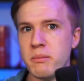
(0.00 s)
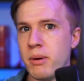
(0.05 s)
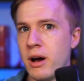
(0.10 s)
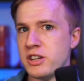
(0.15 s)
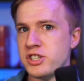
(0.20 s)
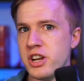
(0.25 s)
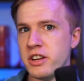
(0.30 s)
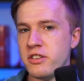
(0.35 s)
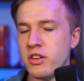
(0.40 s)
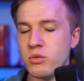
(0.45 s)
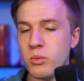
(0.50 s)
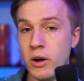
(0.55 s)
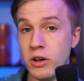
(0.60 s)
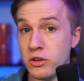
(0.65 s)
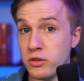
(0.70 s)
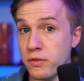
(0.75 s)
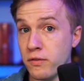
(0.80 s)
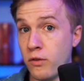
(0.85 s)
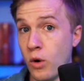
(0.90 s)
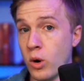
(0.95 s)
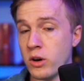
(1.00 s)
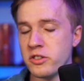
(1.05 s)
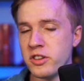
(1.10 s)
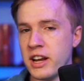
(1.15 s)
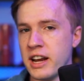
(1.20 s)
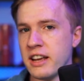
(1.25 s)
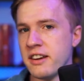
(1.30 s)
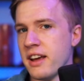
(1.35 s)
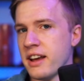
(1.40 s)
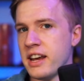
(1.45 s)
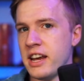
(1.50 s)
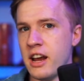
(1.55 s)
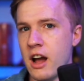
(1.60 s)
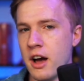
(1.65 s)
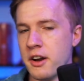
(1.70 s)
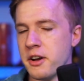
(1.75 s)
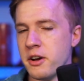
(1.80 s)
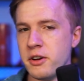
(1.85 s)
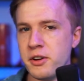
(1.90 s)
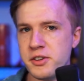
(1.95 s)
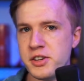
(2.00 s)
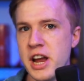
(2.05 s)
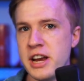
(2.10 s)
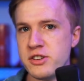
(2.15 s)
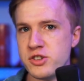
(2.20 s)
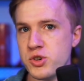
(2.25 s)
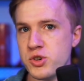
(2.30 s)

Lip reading: budgets as well as forcing Hideki Anno to change